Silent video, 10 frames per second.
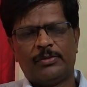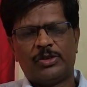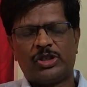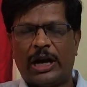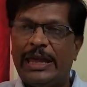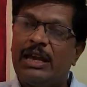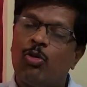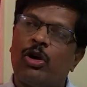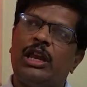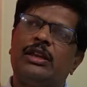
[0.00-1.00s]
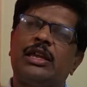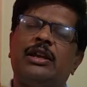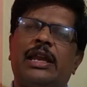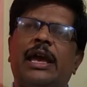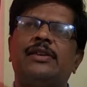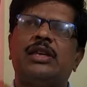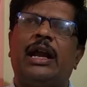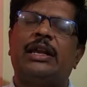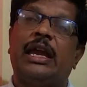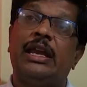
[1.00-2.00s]
studying only 10 days
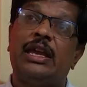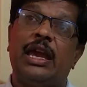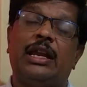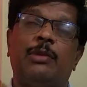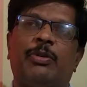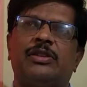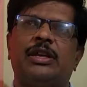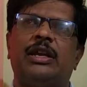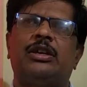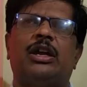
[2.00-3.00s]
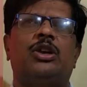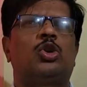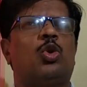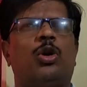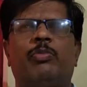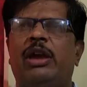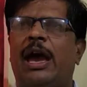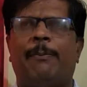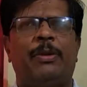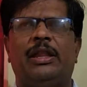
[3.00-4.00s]
and getting 80%, don't be
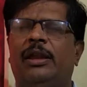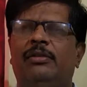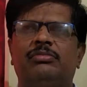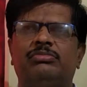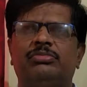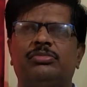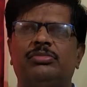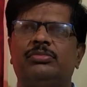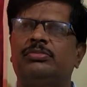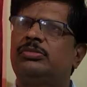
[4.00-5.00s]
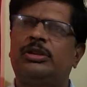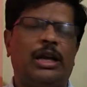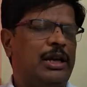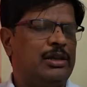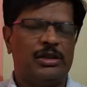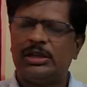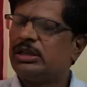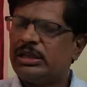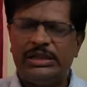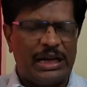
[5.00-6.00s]
happy then. Right?
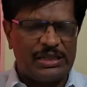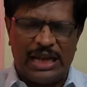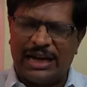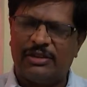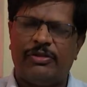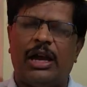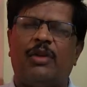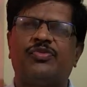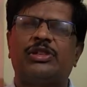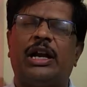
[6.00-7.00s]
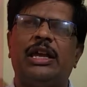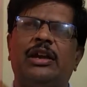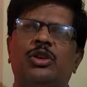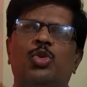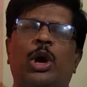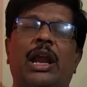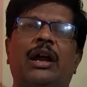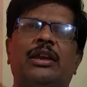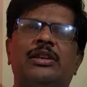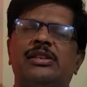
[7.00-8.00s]
That's not the way of studying. You
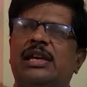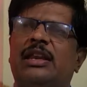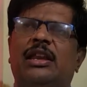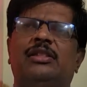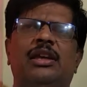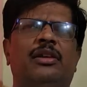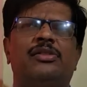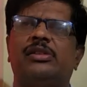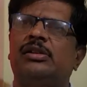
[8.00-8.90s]
cannot design anything.